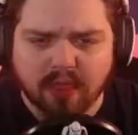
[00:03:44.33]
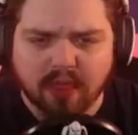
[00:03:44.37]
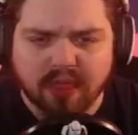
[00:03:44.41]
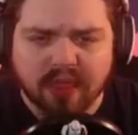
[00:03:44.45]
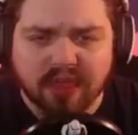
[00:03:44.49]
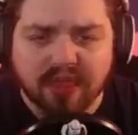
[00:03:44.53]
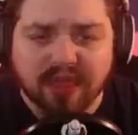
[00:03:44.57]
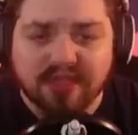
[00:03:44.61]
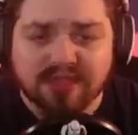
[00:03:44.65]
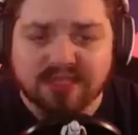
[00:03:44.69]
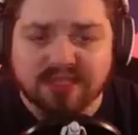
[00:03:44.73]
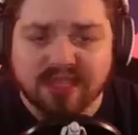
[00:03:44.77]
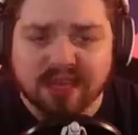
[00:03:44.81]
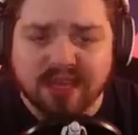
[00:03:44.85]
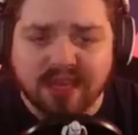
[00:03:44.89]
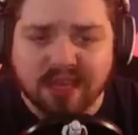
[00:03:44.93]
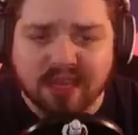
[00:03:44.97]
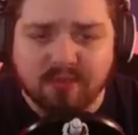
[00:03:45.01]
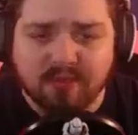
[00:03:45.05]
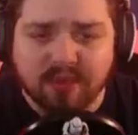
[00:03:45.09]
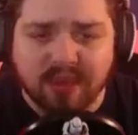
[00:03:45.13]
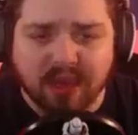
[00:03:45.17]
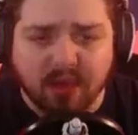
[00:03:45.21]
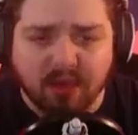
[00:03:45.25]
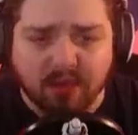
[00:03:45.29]
He said
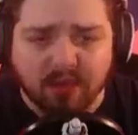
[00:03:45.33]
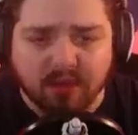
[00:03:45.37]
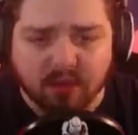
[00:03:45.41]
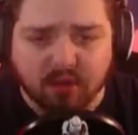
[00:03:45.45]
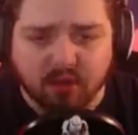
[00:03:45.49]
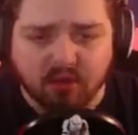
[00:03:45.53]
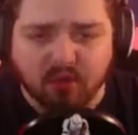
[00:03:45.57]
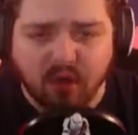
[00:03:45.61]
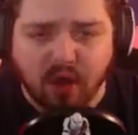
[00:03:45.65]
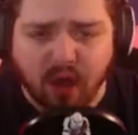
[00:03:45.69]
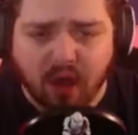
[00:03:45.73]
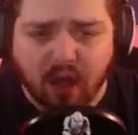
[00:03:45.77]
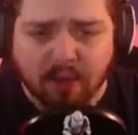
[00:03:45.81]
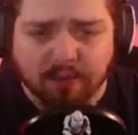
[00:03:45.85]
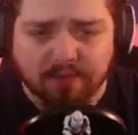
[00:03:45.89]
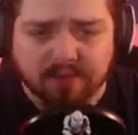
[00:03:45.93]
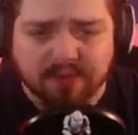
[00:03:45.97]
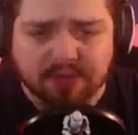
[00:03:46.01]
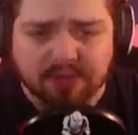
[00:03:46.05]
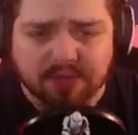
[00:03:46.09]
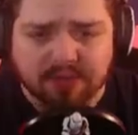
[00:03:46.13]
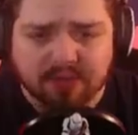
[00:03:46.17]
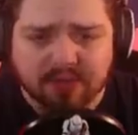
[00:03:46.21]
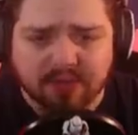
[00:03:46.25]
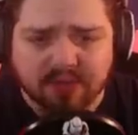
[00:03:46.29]
he'd be out in the
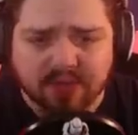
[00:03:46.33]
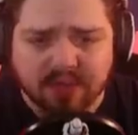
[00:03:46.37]
crops.